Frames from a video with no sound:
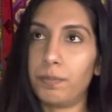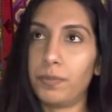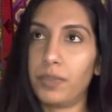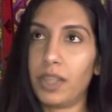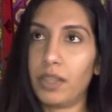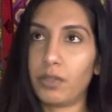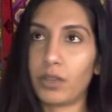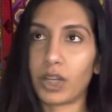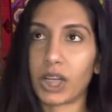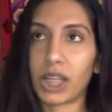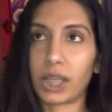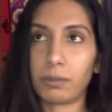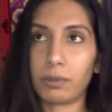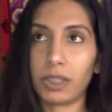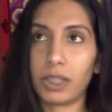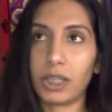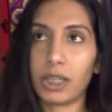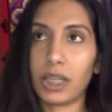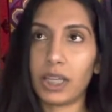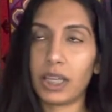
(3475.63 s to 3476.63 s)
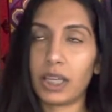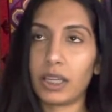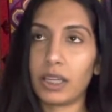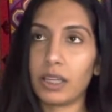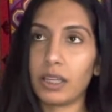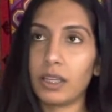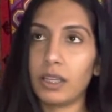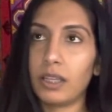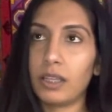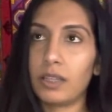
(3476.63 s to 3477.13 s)
in their community.
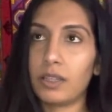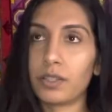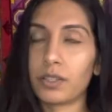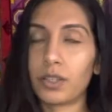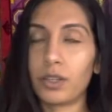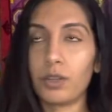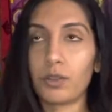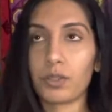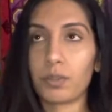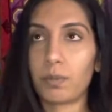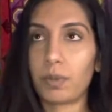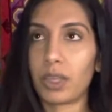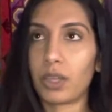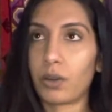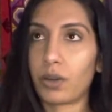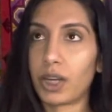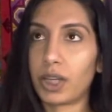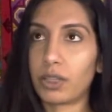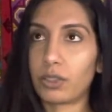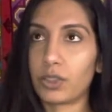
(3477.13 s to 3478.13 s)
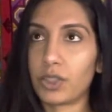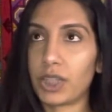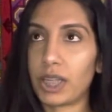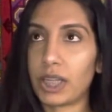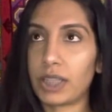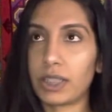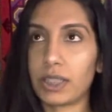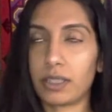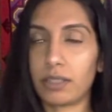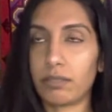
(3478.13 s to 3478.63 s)
This could also be your
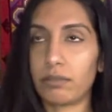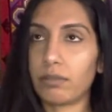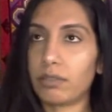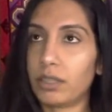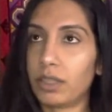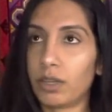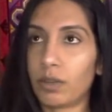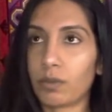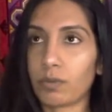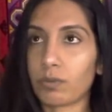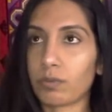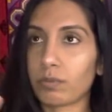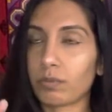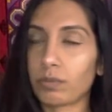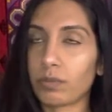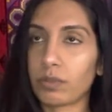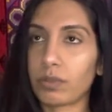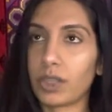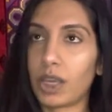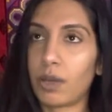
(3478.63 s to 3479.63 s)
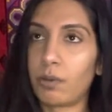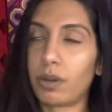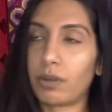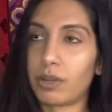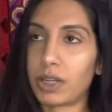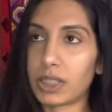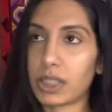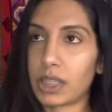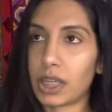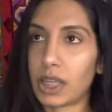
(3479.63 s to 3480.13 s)
energy. You know, take what
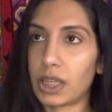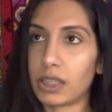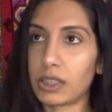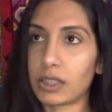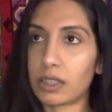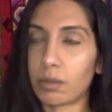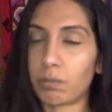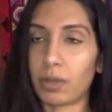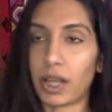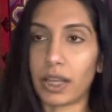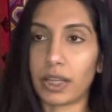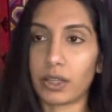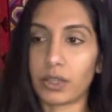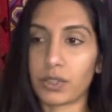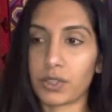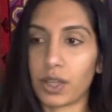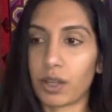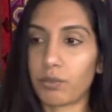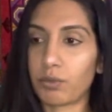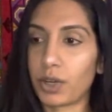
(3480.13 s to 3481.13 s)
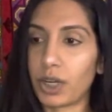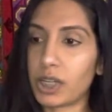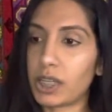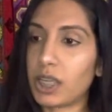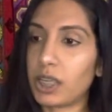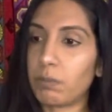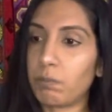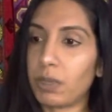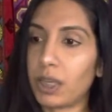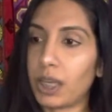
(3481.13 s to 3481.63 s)
resonates, apply yourself where
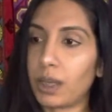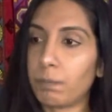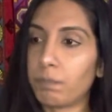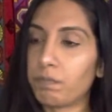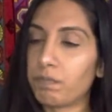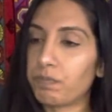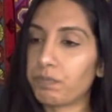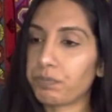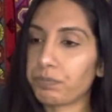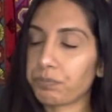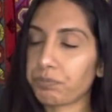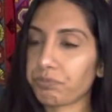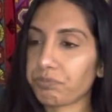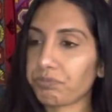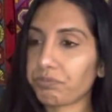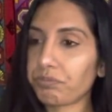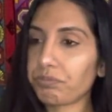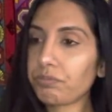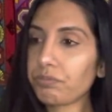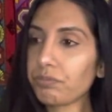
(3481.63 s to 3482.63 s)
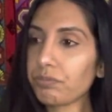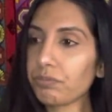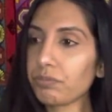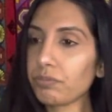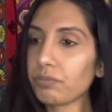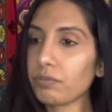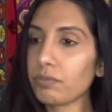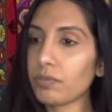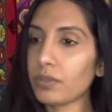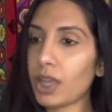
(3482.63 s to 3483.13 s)
need be.
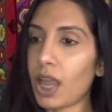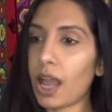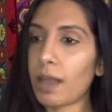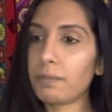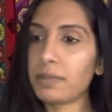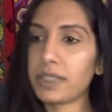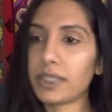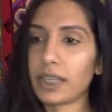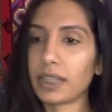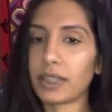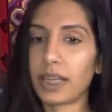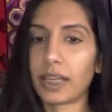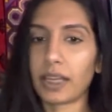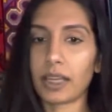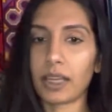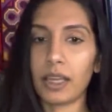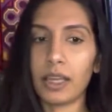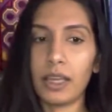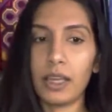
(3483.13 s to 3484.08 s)
I'm seeing like